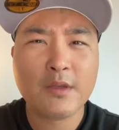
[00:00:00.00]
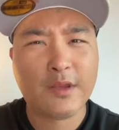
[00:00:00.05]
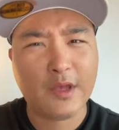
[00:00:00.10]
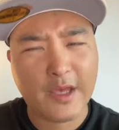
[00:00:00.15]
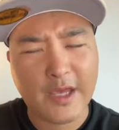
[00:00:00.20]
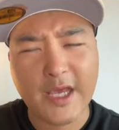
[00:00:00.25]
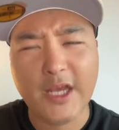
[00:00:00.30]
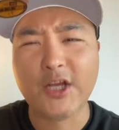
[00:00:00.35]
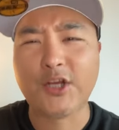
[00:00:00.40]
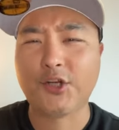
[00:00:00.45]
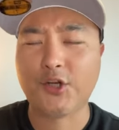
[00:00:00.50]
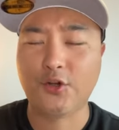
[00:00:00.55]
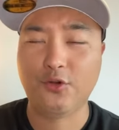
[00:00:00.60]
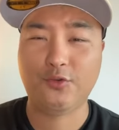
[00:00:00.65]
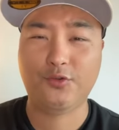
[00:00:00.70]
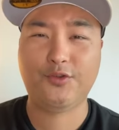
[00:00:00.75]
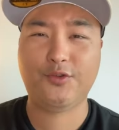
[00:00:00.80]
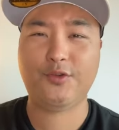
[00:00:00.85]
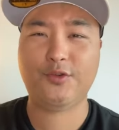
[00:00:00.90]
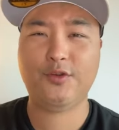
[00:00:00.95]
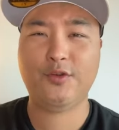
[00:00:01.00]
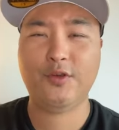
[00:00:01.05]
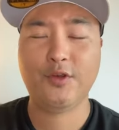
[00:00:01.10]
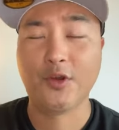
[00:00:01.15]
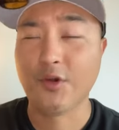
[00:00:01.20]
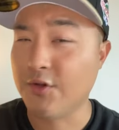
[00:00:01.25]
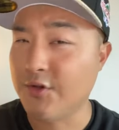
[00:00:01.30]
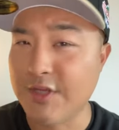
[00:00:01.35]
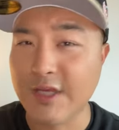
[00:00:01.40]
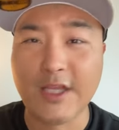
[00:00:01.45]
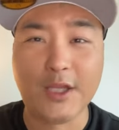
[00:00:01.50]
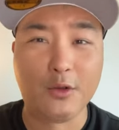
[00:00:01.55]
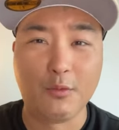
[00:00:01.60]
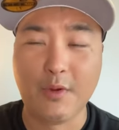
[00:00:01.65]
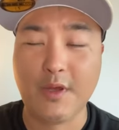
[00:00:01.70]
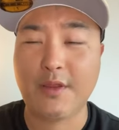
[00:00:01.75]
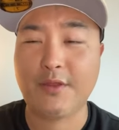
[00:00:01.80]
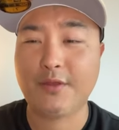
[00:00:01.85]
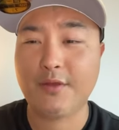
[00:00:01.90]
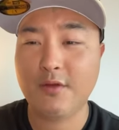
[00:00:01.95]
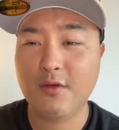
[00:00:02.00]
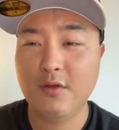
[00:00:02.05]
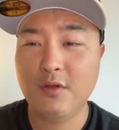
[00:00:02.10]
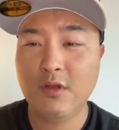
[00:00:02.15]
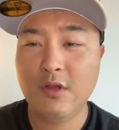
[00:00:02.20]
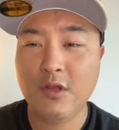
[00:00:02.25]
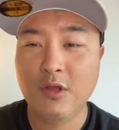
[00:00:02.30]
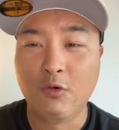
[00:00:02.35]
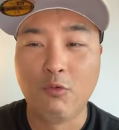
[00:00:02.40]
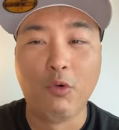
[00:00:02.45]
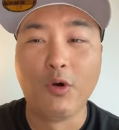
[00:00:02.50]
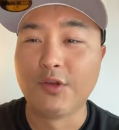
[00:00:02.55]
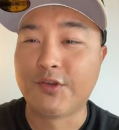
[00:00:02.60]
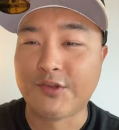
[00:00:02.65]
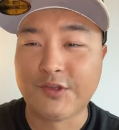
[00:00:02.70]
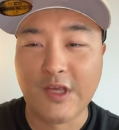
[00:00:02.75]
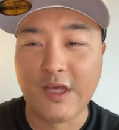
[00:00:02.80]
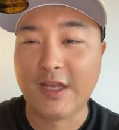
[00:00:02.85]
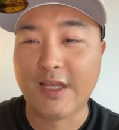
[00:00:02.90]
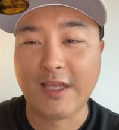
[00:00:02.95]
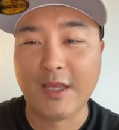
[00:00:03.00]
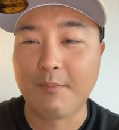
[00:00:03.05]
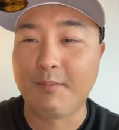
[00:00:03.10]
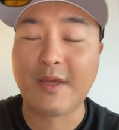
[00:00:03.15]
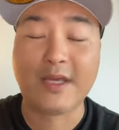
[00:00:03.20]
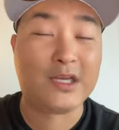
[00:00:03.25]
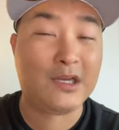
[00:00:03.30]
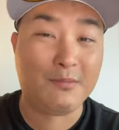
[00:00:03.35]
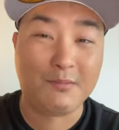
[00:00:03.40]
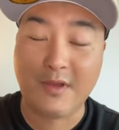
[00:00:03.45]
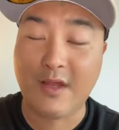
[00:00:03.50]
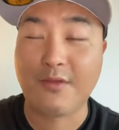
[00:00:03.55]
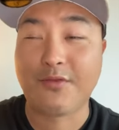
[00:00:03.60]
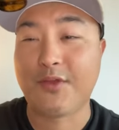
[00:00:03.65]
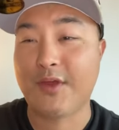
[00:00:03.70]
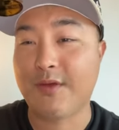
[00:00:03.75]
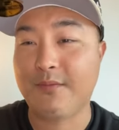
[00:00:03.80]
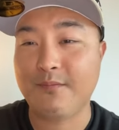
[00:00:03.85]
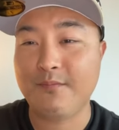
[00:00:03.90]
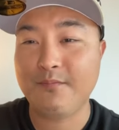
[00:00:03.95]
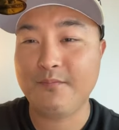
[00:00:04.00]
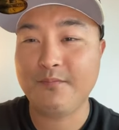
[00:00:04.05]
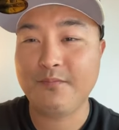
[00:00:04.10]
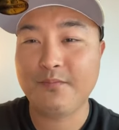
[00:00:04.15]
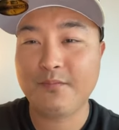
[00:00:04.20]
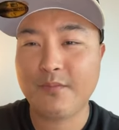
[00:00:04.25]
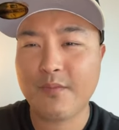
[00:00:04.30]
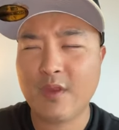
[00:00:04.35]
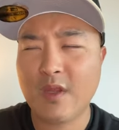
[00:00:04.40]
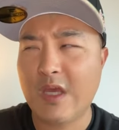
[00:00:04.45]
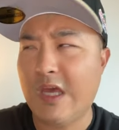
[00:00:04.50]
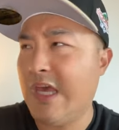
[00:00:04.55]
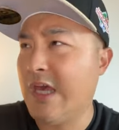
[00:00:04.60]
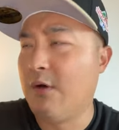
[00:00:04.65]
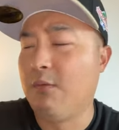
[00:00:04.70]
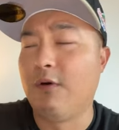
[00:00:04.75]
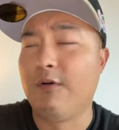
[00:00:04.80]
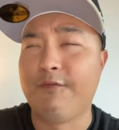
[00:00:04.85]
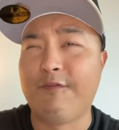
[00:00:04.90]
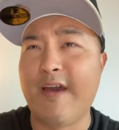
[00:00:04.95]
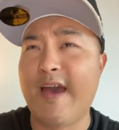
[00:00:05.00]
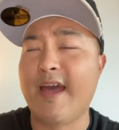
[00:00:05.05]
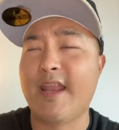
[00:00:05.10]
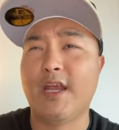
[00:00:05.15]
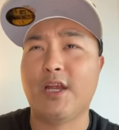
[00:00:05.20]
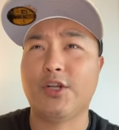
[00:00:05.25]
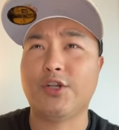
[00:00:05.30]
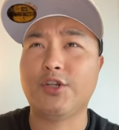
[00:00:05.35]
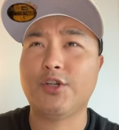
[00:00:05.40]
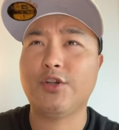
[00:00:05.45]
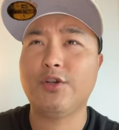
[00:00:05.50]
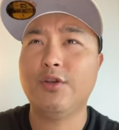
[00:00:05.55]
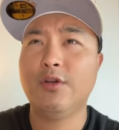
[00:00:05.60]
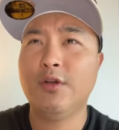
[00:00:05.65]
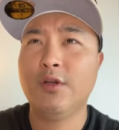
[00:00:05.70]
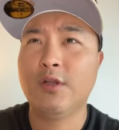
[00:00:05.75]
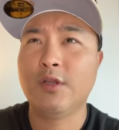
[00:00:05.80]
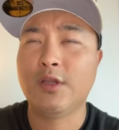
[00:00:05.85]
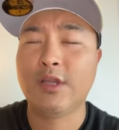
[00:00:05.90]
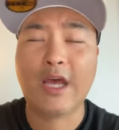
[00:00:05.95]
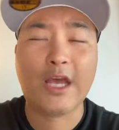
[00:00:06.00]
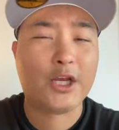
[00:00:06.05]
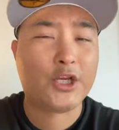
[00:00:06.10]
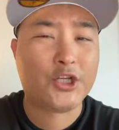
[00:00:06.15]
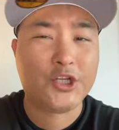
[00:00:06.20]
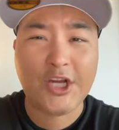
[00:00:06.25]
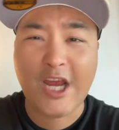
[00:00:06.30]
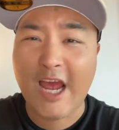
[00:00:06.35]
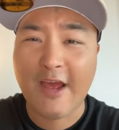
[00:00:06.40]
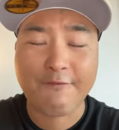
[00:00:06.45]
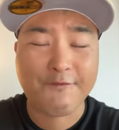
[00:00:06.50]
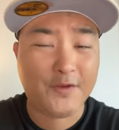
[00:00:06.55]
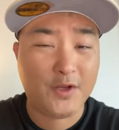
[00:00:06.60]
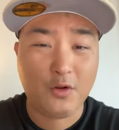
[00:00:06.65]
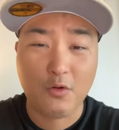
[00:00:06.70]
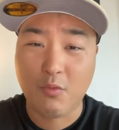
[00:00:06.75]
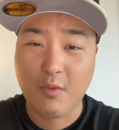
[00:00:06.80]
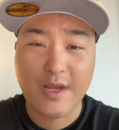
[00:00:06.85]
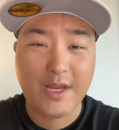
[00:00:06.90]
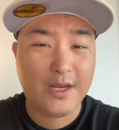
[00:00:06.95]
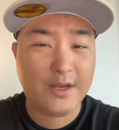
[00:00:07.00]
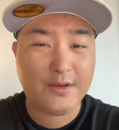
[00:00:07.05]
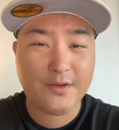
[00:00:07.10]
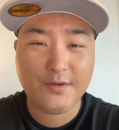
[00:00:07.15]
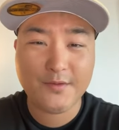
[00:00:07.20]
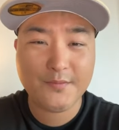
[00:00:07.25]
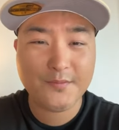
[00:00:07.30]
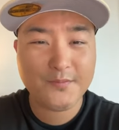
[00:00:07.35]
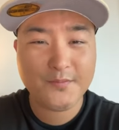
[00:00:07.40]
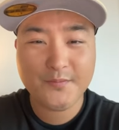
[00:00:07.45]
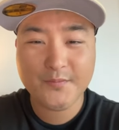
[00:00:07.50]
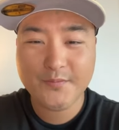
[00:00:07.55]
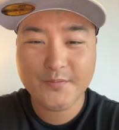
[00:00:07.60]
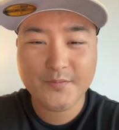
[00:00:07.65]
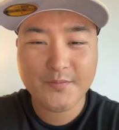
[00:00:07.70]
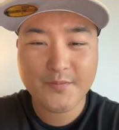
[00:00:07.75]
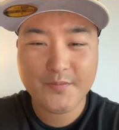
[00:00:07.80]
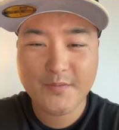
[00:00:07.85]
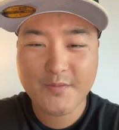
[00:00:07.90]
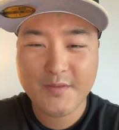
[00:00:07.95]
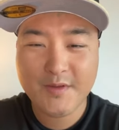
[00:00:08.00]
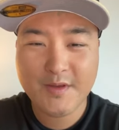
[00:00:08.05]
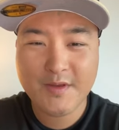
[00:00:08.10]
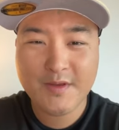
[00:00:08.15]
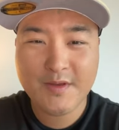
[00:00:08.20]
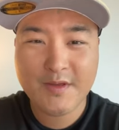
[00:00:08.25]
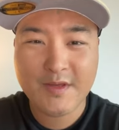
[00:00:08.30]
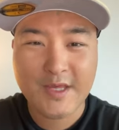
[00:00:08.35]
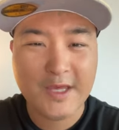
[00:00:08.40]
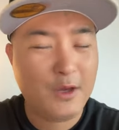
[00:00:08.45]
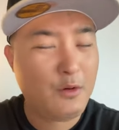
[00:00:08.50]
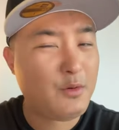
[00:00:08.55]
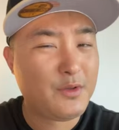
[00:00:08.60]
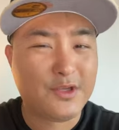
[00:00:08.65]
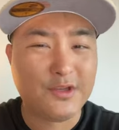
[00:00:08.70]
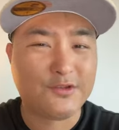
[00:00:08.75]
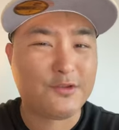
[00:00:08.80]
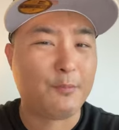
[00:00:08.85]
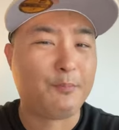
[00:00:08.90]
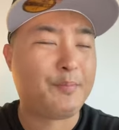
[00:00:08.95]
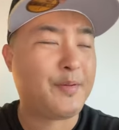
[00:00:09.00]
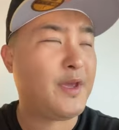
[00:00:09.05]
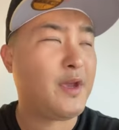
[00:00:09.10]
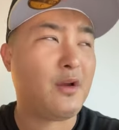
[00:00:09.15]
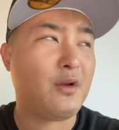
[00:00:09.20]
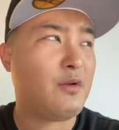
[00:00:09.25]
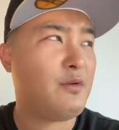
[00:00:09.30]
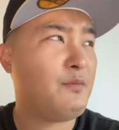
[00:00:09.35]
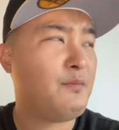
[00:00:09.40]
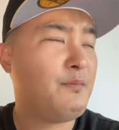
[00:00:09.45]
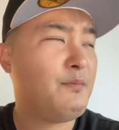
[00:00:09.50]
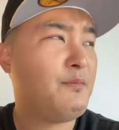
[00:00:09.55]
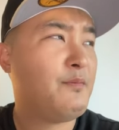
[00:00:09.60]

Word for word: The issues you're dealing with will suddenly become nothing. It will vanish like chaff in the wind. It will disappear.